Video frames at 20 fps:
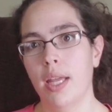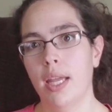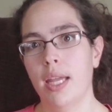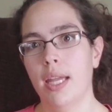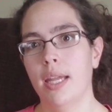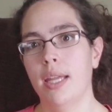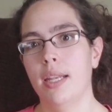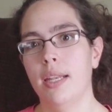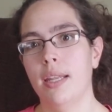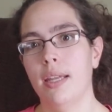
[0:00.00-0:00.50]

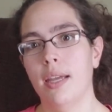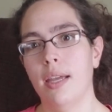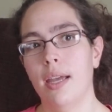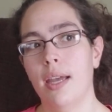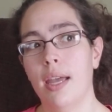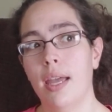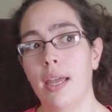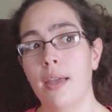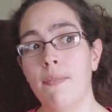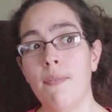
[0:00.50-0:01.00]
And
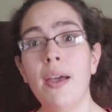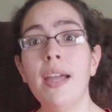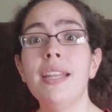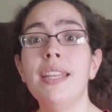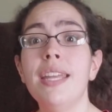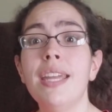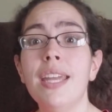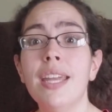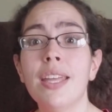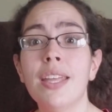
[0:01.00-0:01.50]
if I
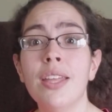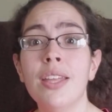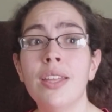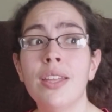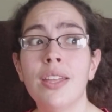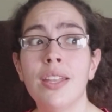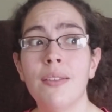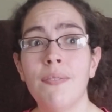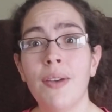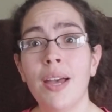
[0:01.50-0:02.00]
dig
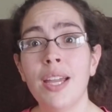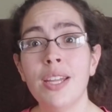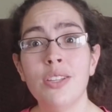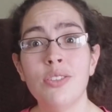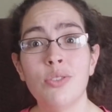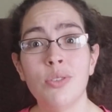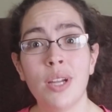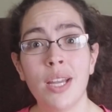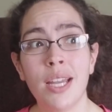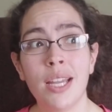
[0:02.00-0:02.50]
and if I
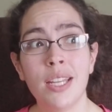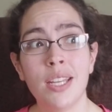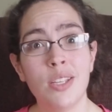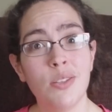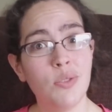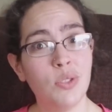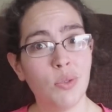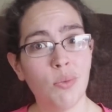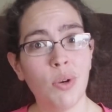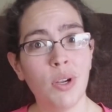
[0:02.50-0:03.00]
try to
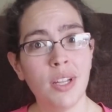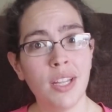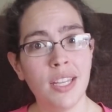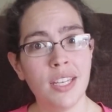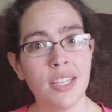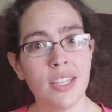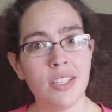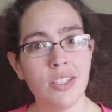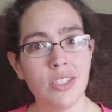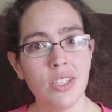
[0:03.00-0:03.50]
use the wrong end
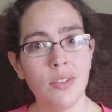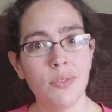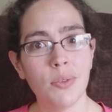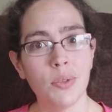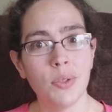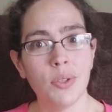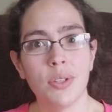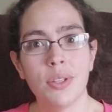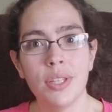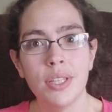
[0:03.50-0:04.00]
of the
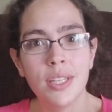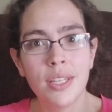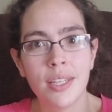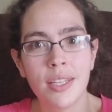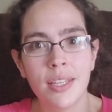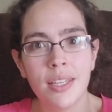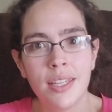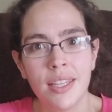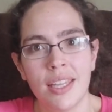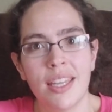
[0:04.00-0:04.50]
shovel,
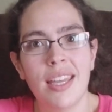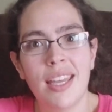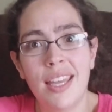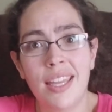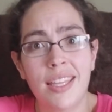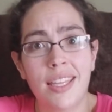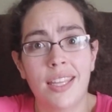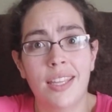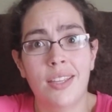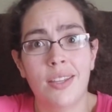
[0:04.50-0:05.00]
I
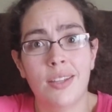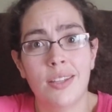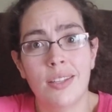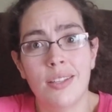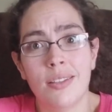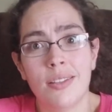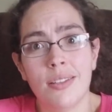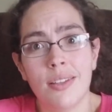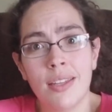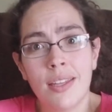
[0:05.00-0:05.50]
ain't
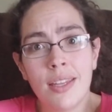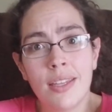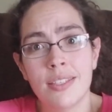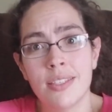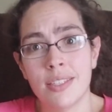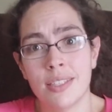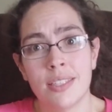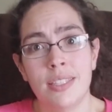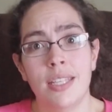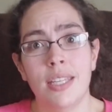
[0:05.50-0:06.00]
gonna
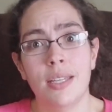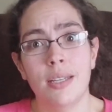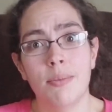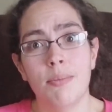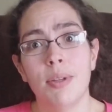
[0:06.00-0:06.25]
succeed.